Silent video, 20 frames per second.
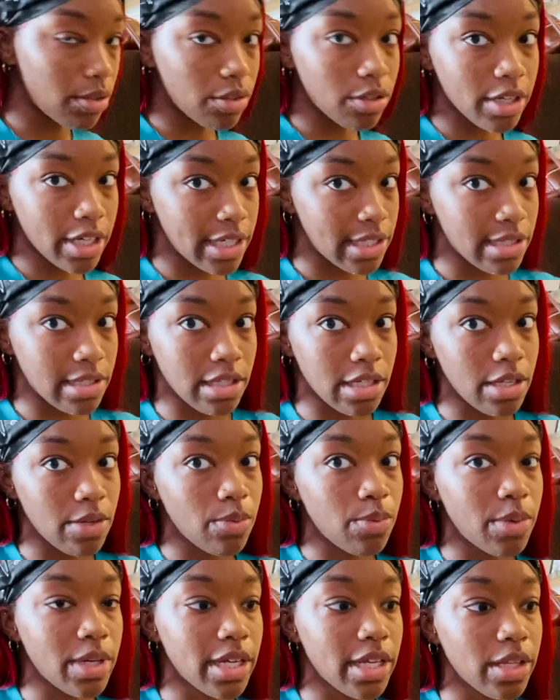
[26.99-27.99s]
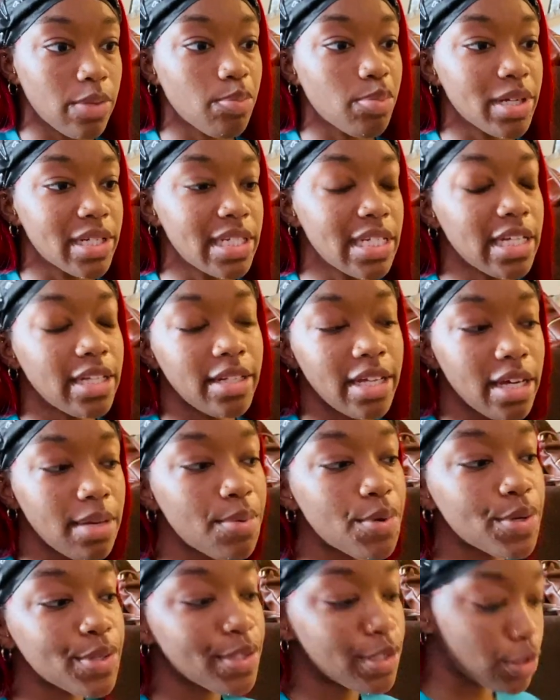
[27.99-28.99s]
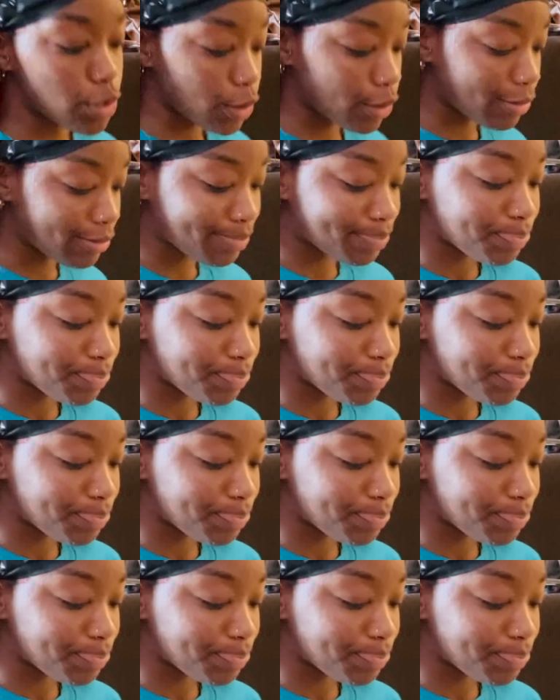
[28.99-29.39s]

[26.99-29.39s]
crazy with printing labels, so